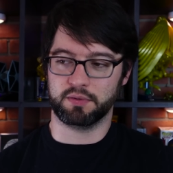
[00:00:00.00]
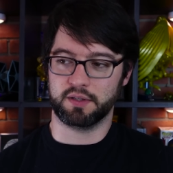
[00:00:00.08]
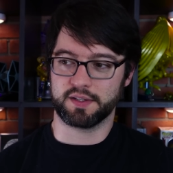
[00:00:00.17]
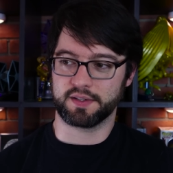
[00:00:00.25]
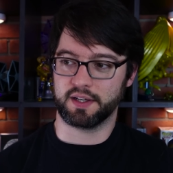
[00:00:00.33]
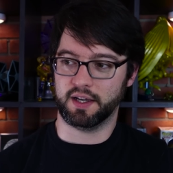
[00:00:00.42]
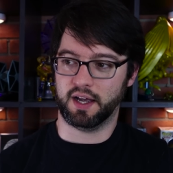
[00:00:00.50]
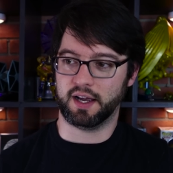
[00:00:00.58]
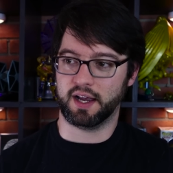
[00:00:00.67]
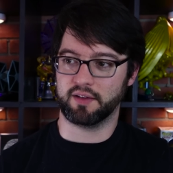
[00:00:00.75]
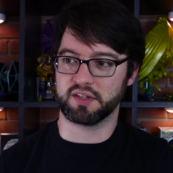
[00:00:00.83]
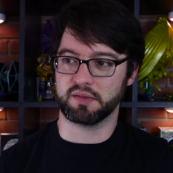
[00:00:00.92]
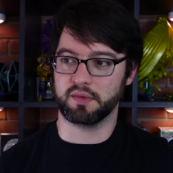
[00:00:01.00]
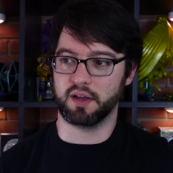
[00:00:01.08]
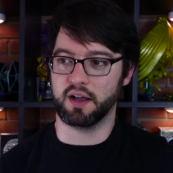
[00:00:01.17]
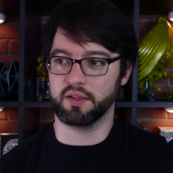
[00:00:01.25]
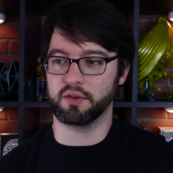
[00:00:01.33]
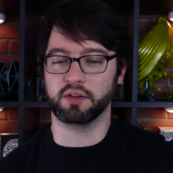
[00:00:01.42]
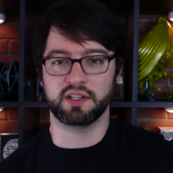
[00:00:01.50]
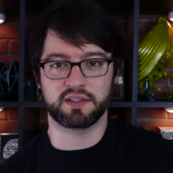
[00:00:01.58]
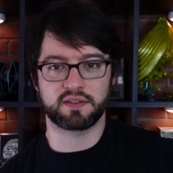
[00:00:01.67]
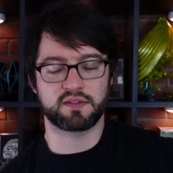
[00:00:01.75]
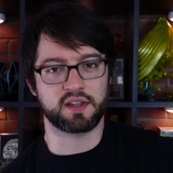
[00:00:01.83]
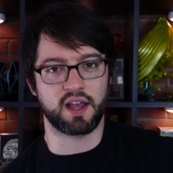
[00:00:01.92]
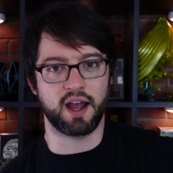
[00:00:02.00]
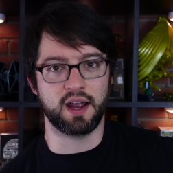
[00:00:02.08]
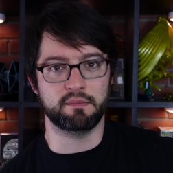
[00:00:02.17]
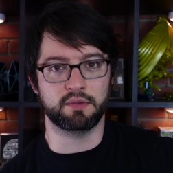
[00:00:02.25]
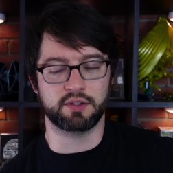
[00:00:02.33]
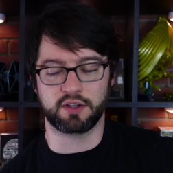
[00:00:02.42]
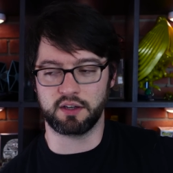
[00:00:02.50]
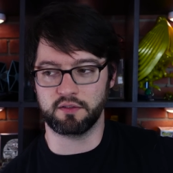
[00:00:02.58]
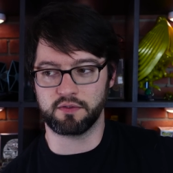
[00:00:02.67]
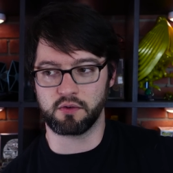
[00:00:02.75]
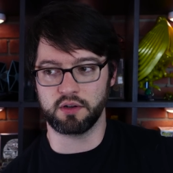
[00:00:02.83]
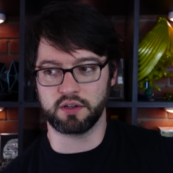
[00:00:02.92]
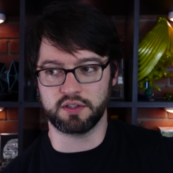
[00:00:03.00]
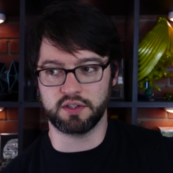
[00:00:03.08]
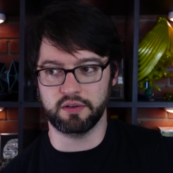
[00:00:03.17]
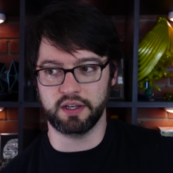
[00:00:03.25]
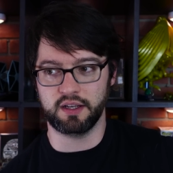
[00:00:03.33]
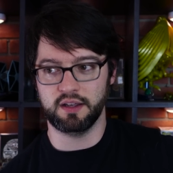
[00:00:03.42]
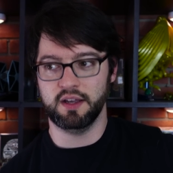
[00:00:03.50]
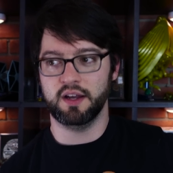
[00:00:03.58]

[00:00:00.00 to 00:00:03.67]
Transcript: Plus I have some other lists I'm looking forward to doing